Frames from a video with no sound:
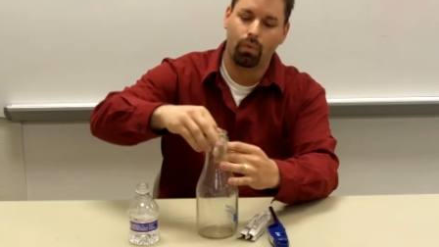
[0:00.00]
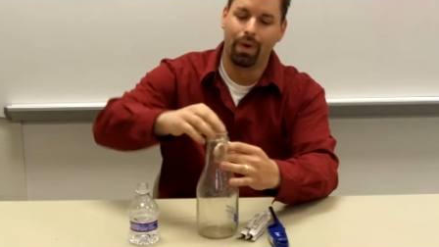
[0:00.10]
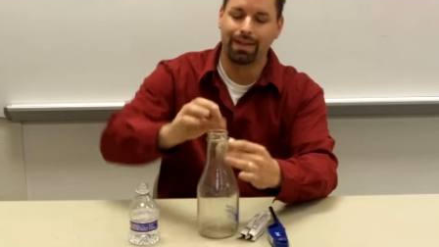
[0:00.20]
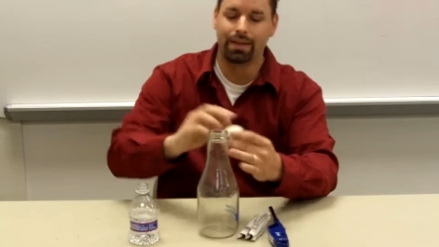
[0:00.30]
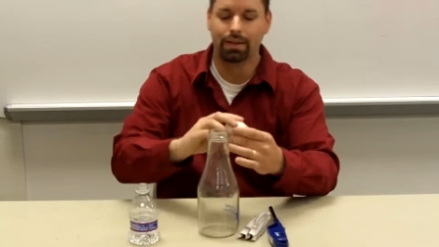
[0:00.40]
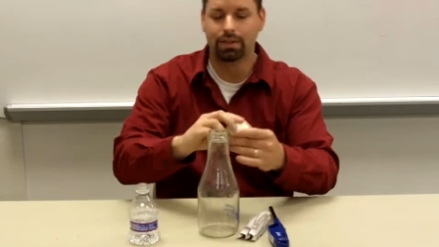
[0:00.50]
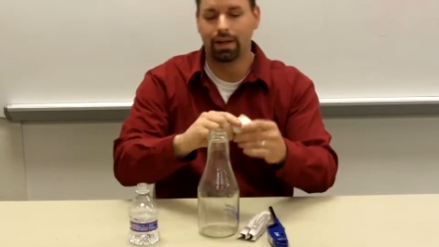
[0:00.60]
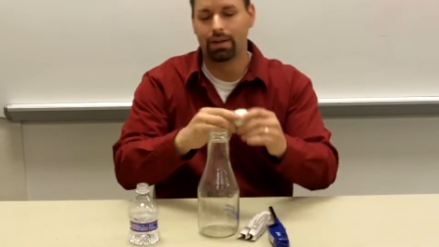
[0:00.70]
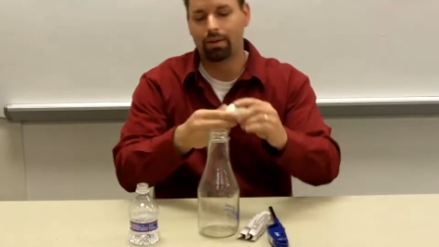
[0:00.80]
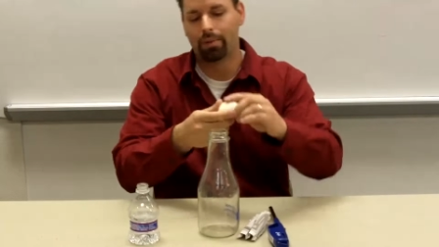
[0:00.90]
wet the
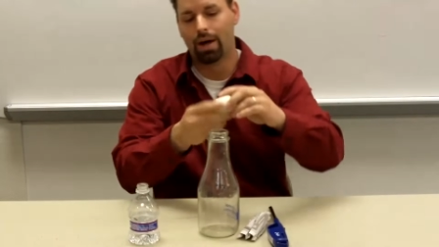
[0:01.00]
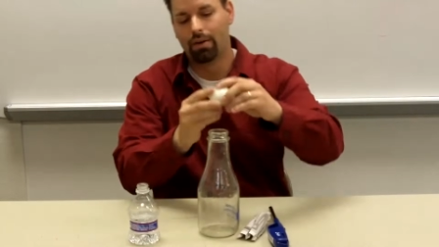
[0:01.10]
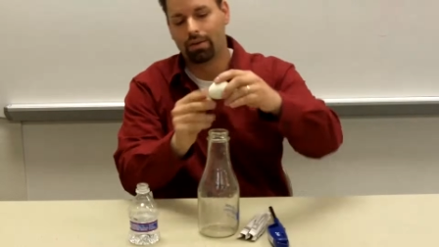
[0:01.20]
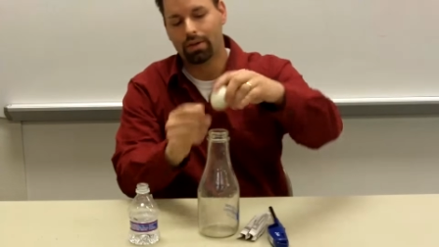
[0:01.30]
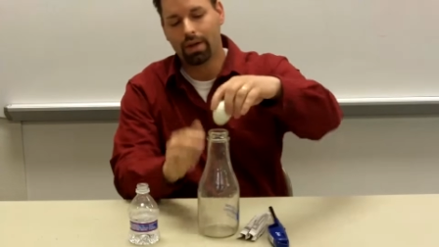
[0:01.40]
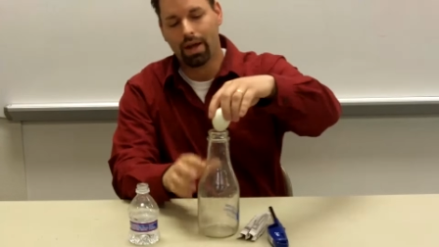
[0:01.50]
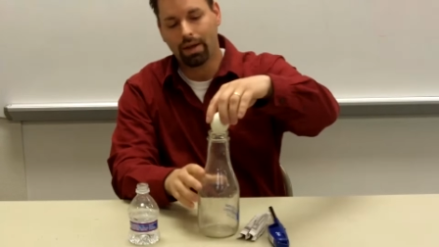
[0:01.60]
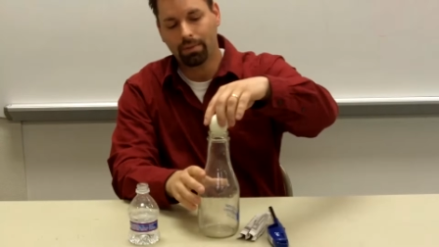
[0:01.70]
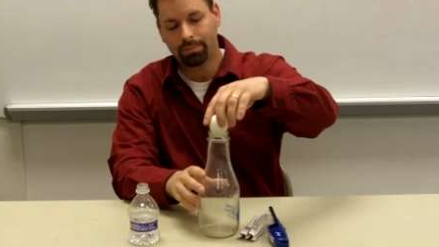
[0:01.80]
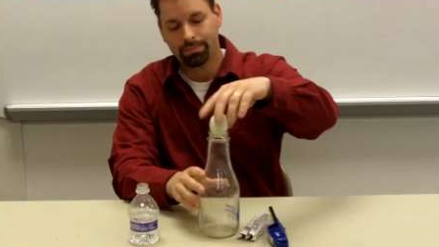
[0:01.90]
inside of the bottle and the
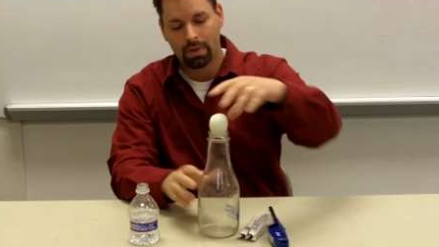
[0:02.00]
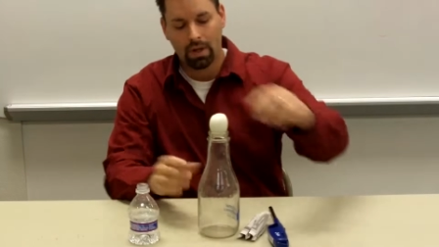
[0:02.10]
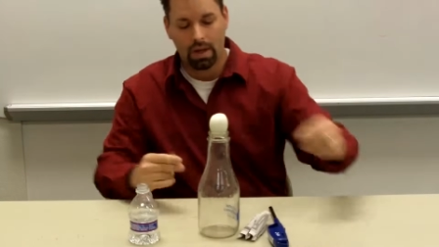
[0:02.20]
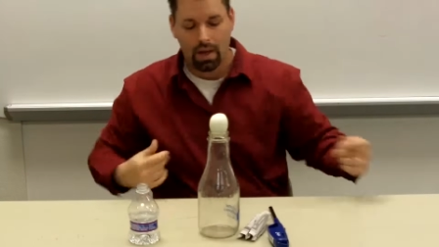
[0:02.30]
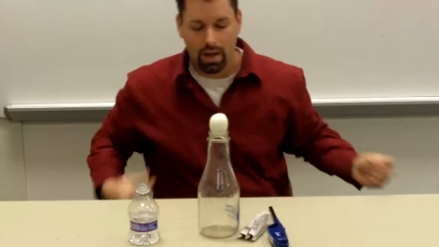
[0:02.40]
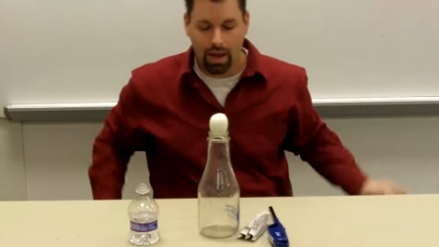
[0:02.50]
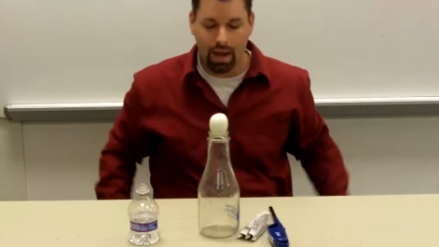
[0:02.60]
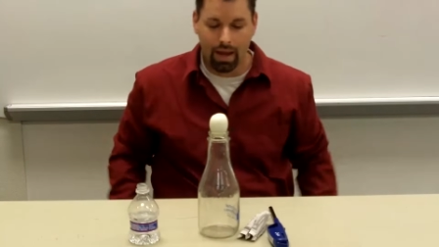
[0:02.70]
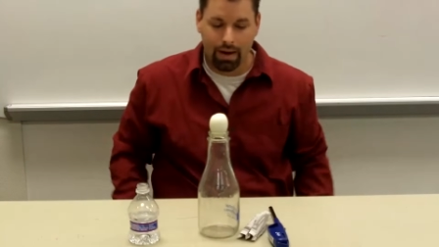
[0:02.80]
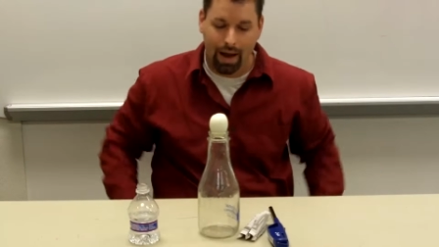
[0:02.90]
egg,
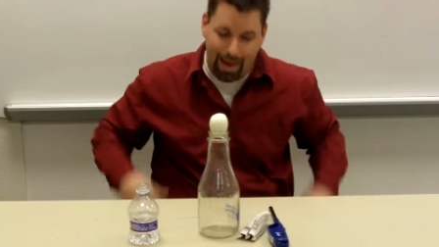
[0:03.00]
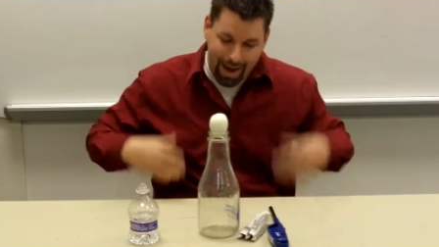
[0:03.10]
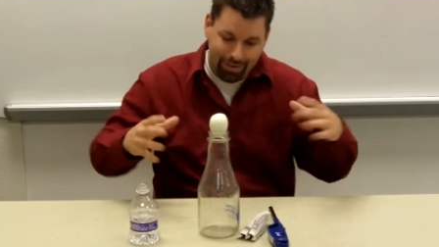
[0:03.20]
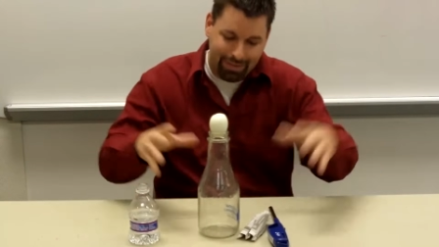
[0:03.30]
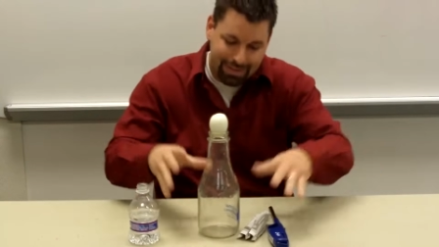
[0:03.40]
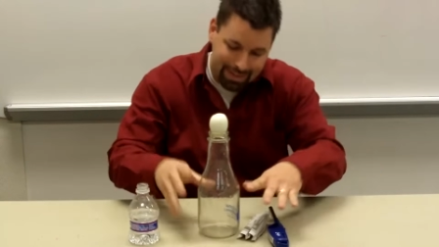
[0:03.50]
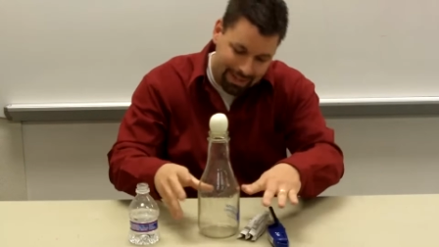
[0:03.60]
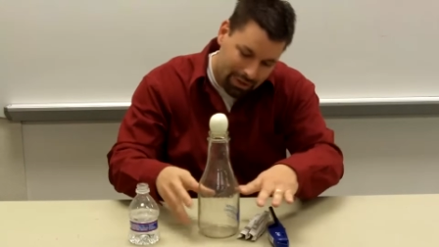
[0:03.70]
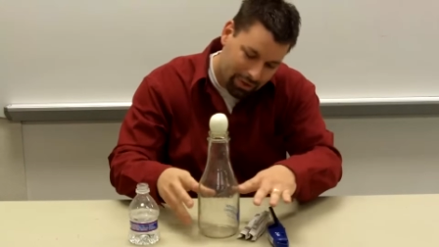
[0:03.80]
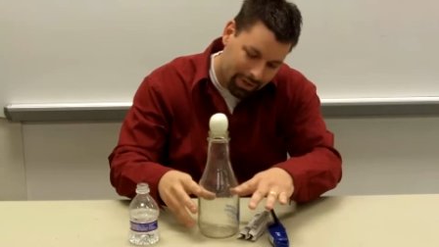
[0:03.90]
and I have to
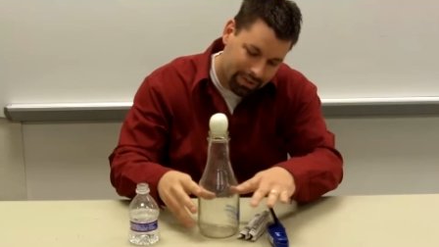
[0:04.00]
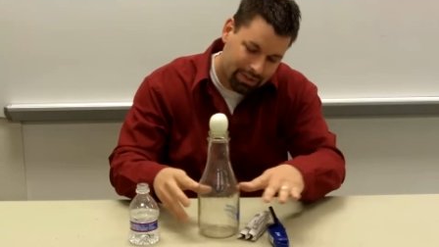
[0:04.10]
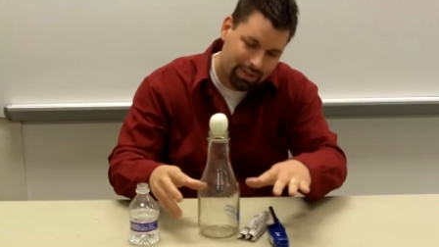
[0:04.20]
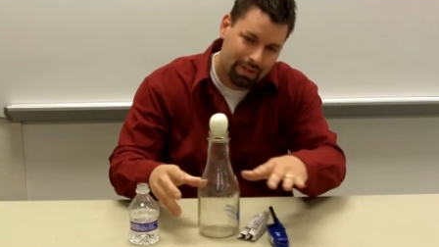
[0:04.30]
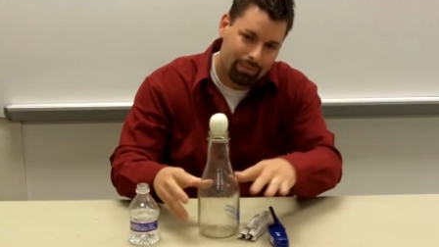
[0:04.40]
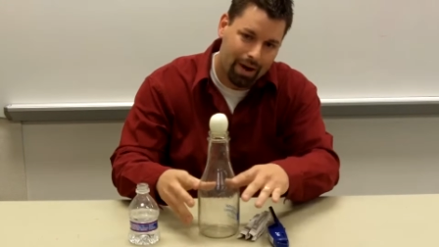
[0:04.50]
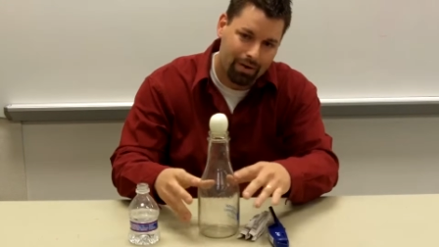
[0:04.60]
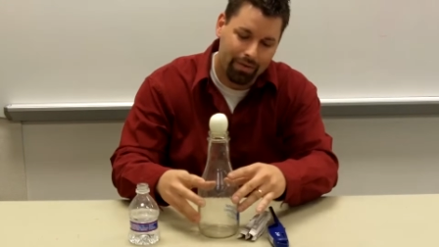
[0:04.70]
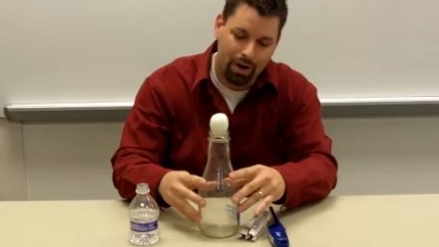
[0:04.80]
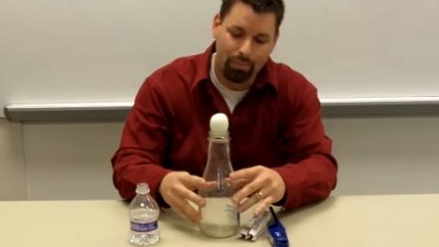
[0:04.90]
decrease the
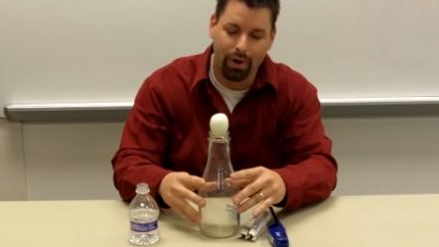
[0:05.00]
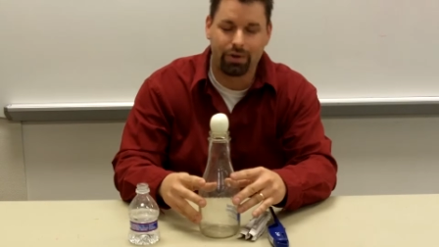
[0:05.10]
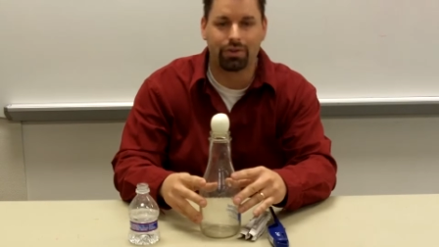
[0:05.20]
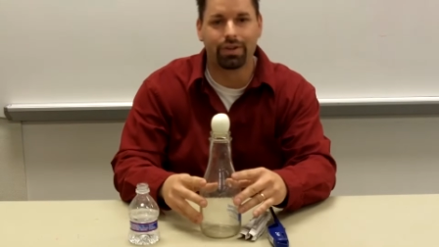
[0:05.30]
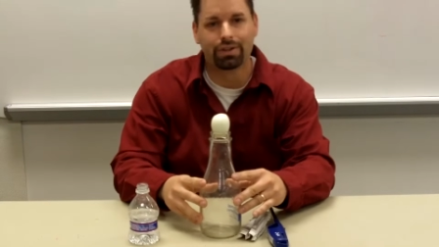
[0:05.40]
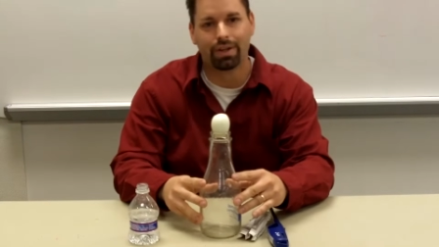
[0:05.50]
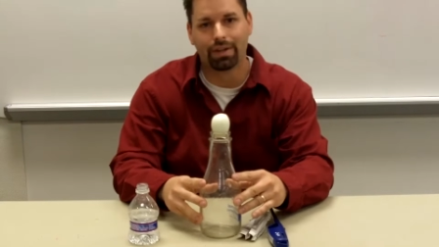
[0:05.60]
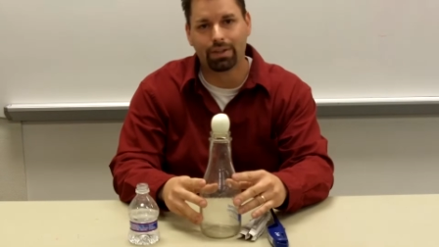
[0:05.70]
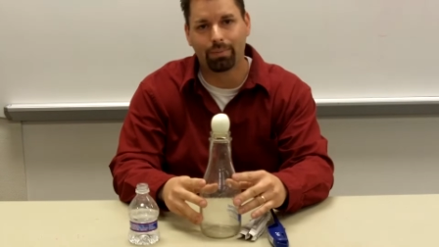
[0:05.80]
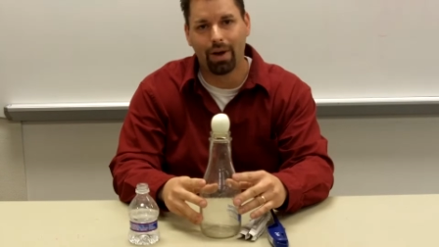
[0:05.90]
amount of air pressure
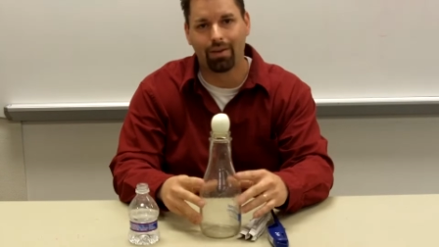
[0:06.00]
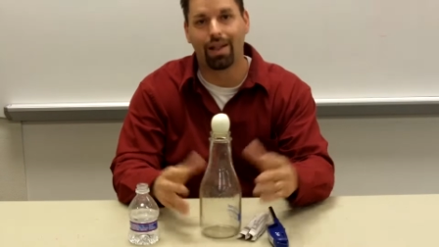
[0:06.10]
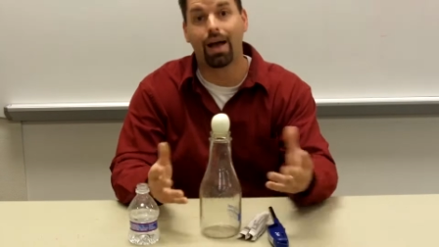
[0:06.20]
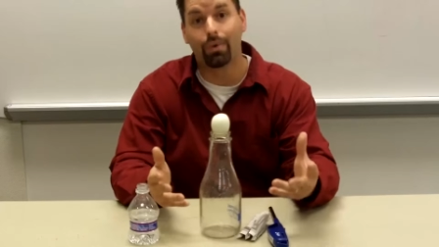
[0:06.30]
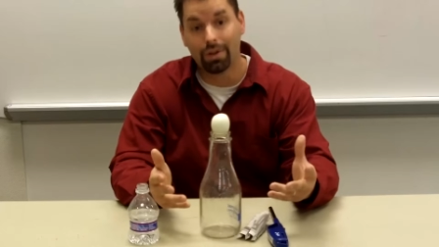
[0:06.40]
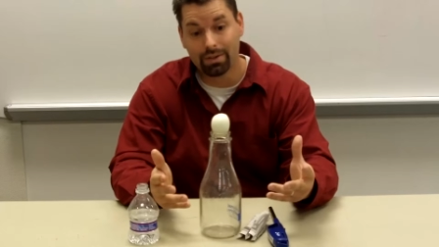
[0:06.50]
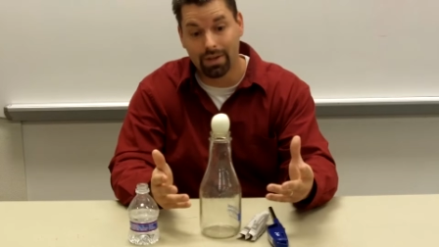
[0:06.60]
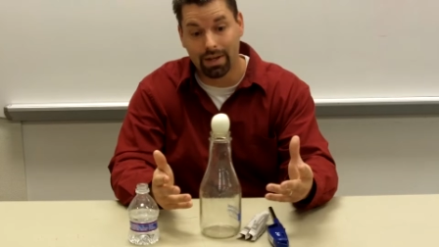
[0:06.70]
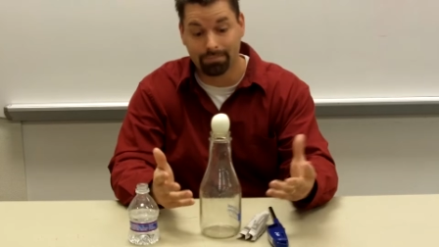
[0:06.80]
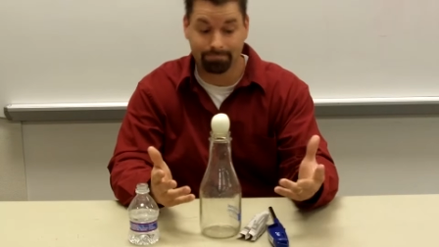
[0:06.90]
inside this bottle. How do I do
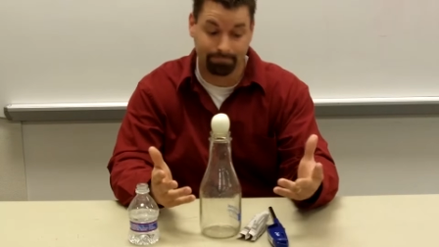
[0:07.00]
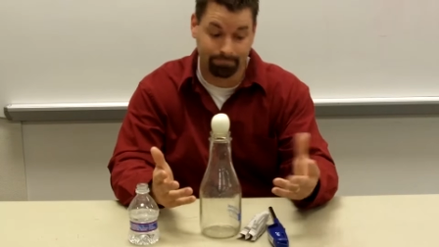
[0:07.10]
that?